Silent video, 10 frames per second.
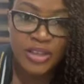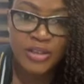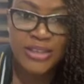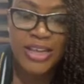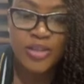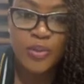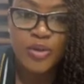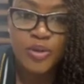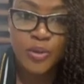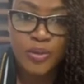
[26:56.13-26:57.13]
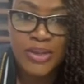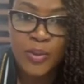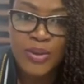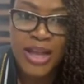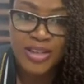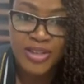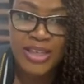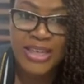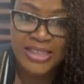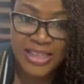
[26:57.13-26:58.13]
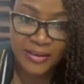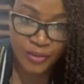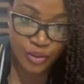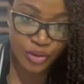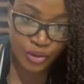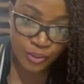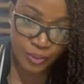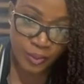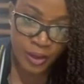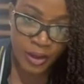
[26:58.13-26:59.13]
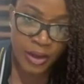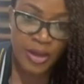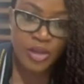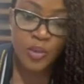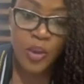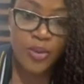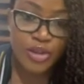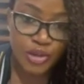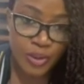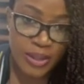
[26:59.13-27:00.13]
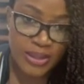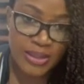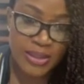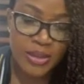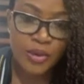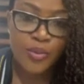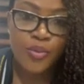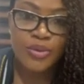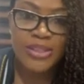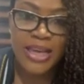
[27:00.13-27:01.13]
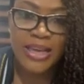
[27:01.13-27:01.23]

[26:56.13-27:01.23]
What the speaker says: there are some schools that would actually interview you. So what we do is this: we'll take